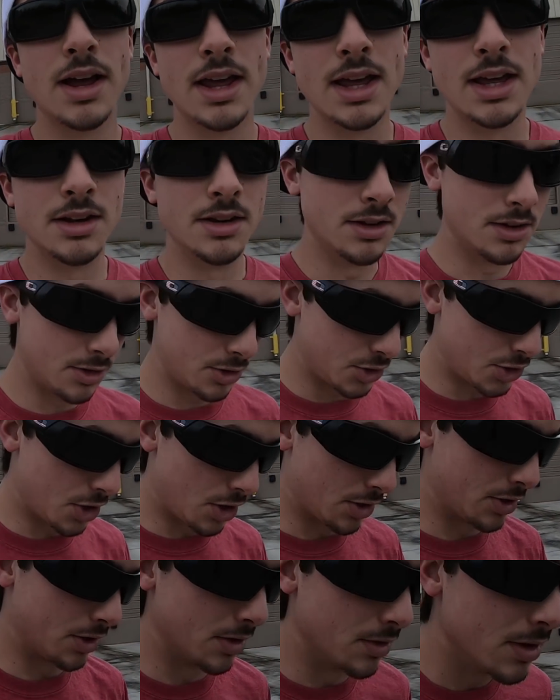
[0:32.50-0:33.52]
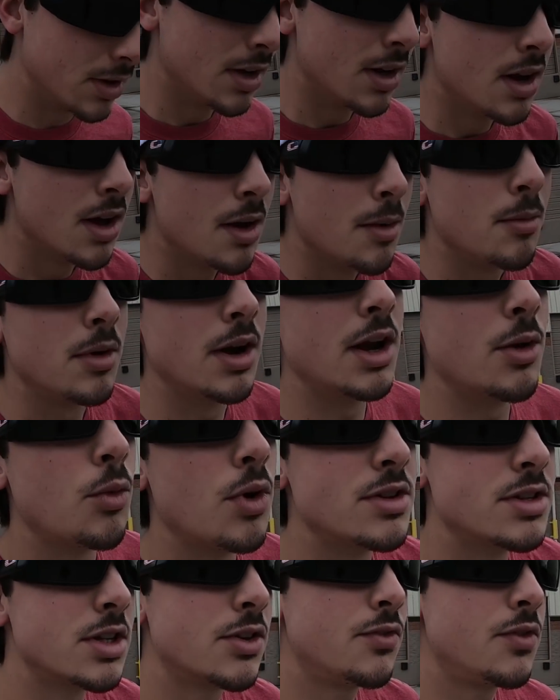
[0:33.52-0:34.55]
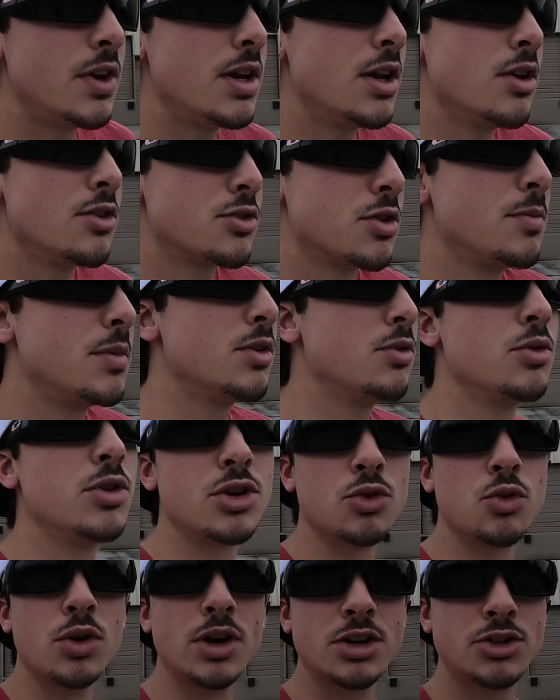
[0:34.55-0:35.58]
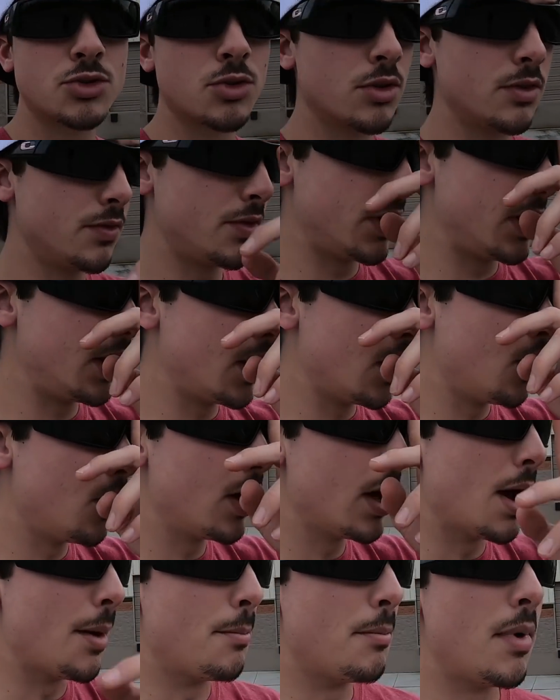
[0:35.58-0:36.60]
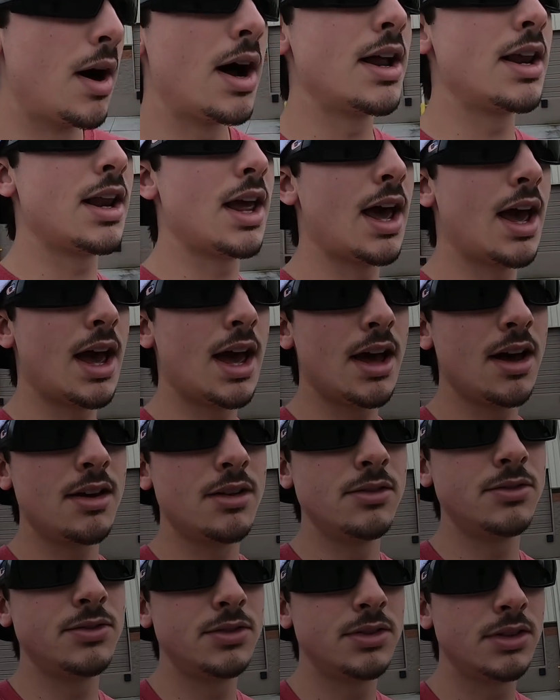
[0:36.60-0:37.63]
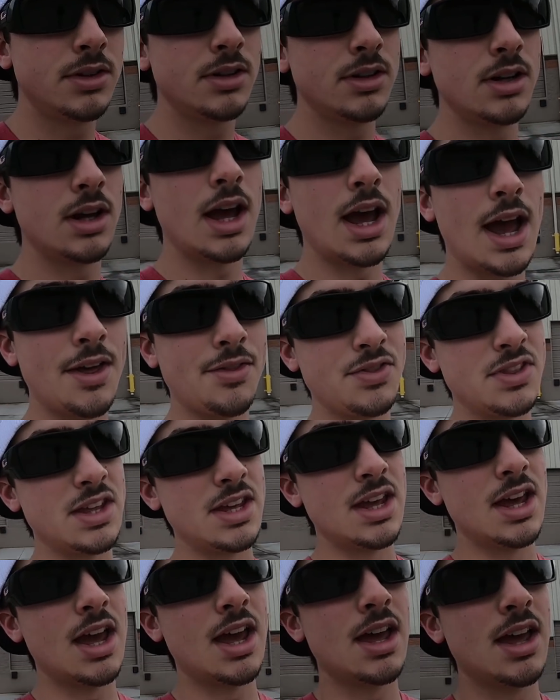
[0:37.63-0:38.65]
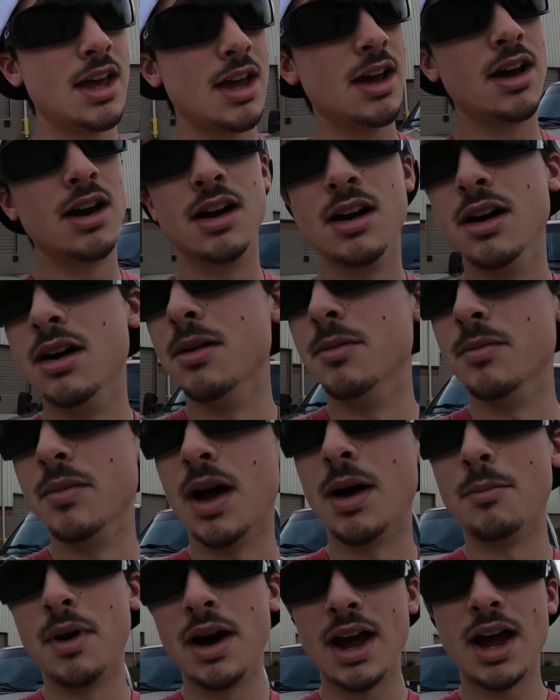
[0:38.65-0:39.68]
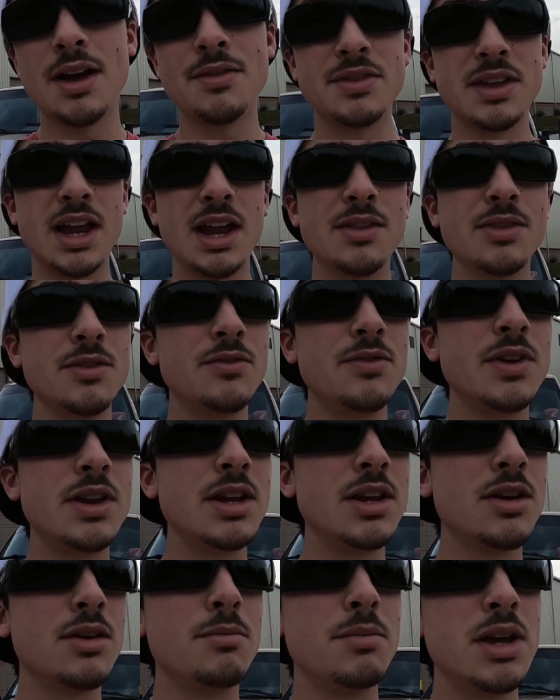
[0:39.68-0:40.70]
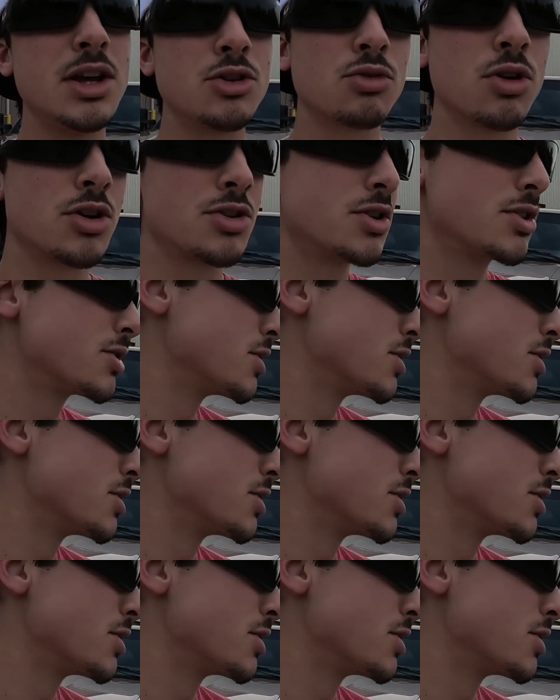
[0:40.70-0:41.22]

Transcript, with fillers: again, shocker. But anyways, this video is gonna be a really quick, short video. I might have at the, um, I might have the end of the video me crushing